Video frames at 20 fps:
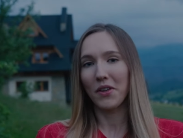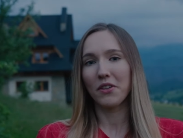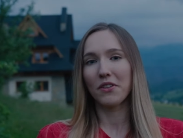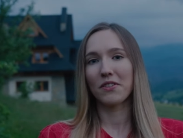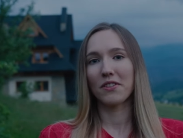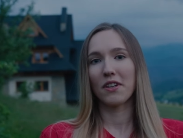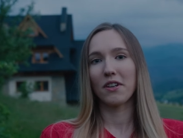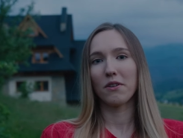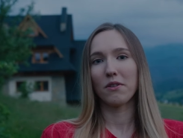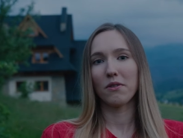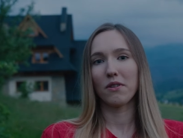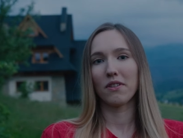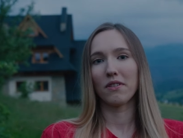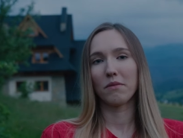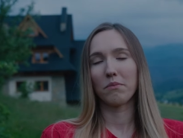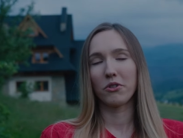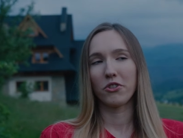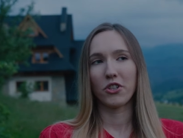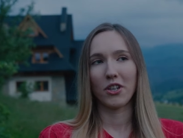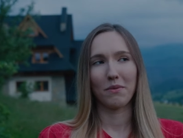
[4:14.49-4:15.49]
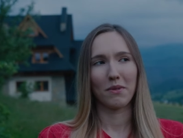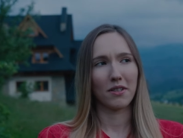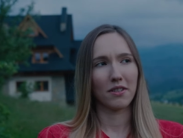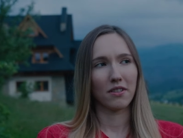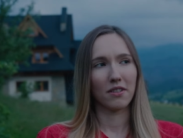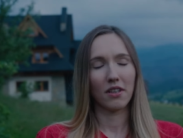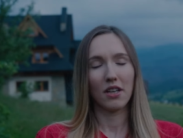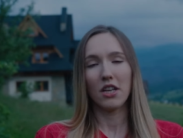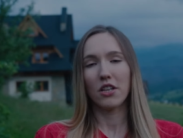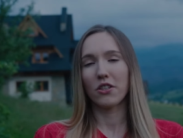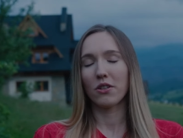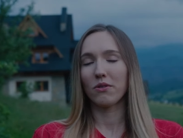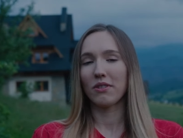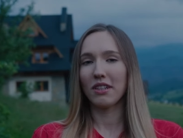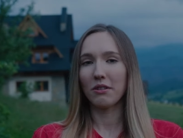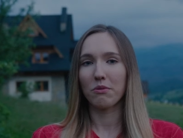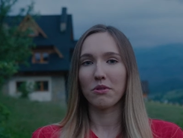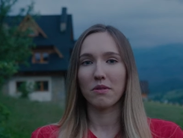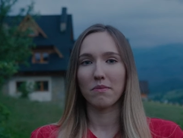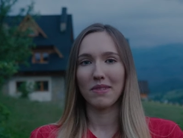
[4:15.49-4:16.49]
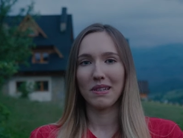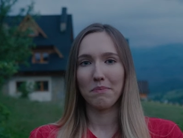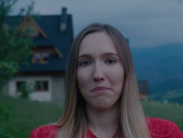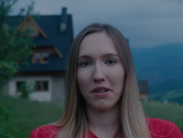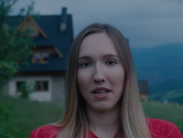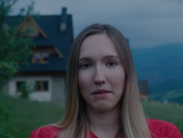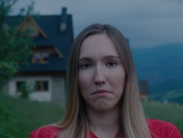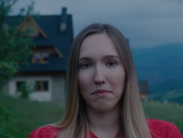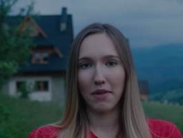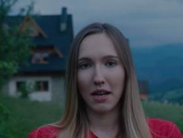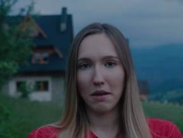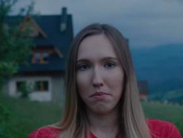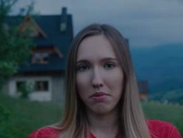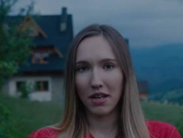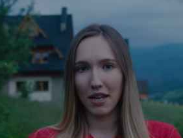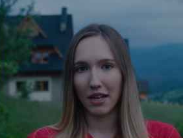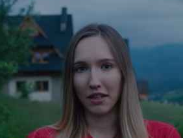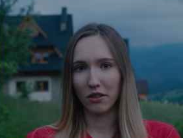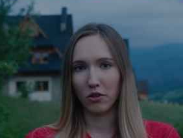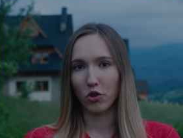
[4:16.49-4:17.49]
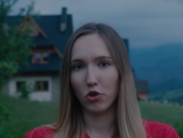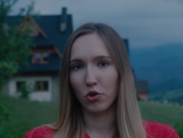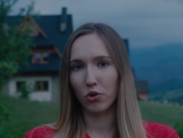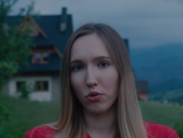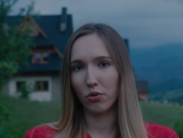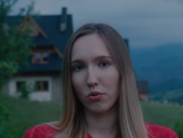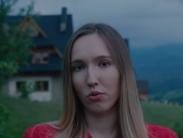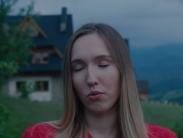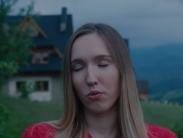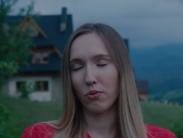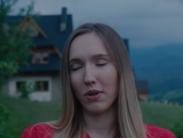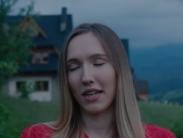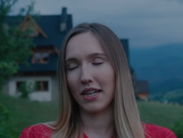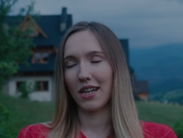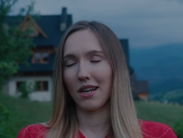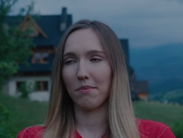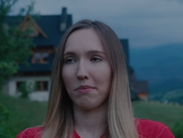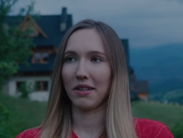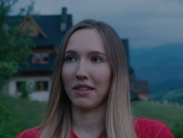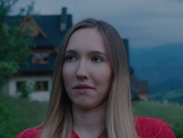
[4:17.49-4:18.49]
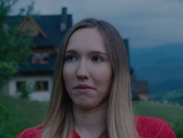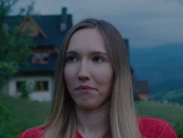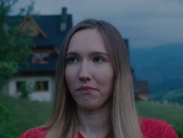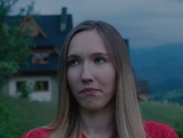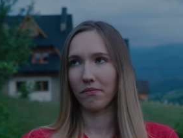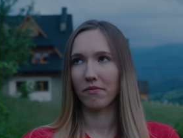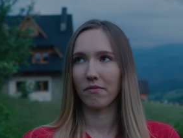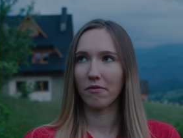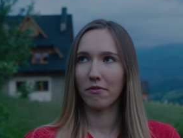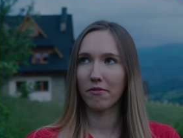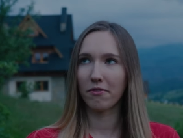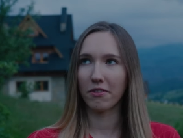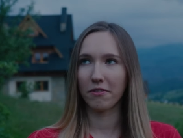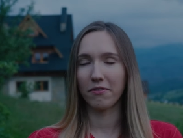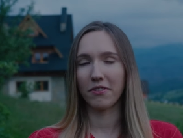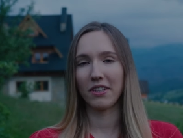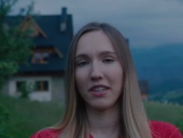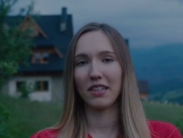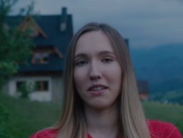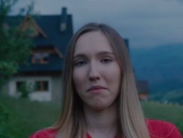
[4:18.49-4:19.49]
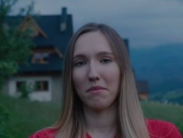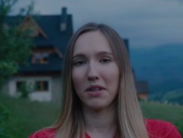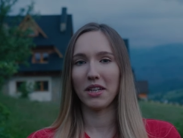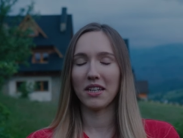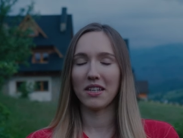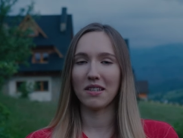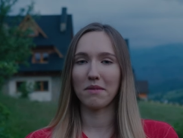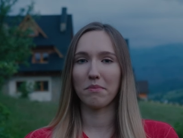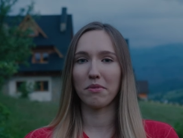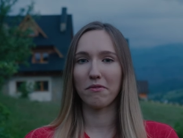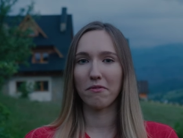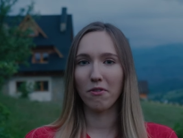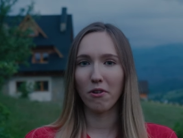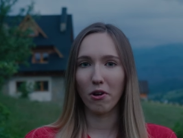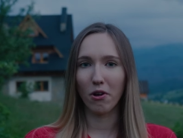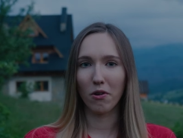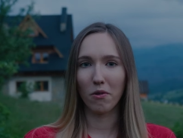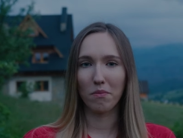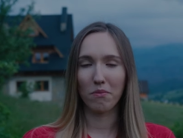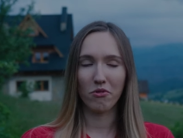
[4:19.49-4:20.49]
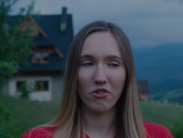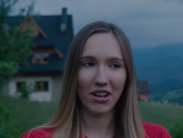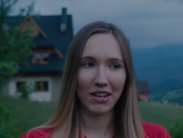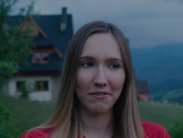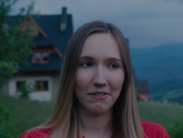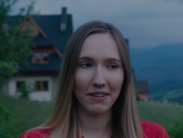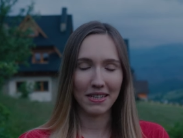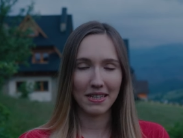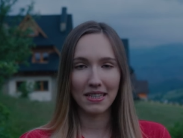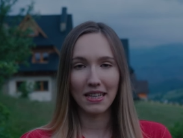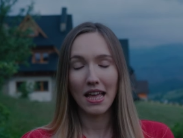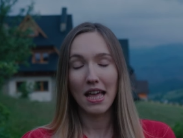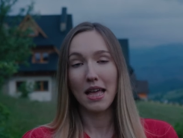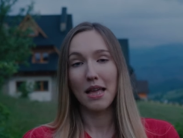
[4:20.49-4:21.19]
So that was my plan, to wake up 15 minutes before breakfast.